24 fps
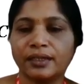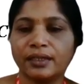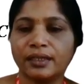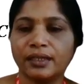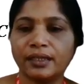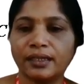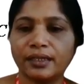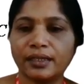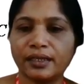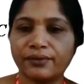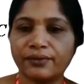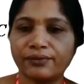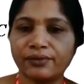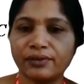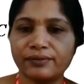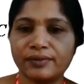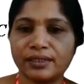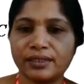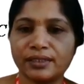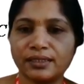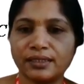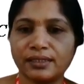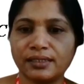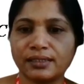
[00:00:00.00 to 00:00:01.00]
Here f of
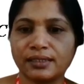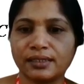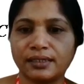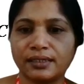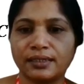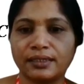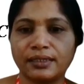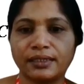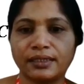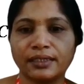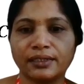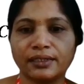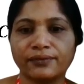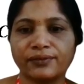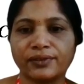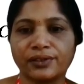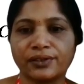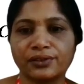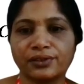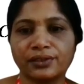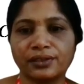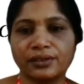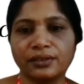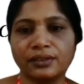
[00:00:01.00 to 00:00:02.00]
z is analytic
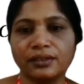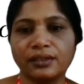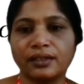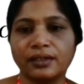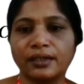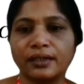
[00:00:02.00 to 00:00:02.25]
function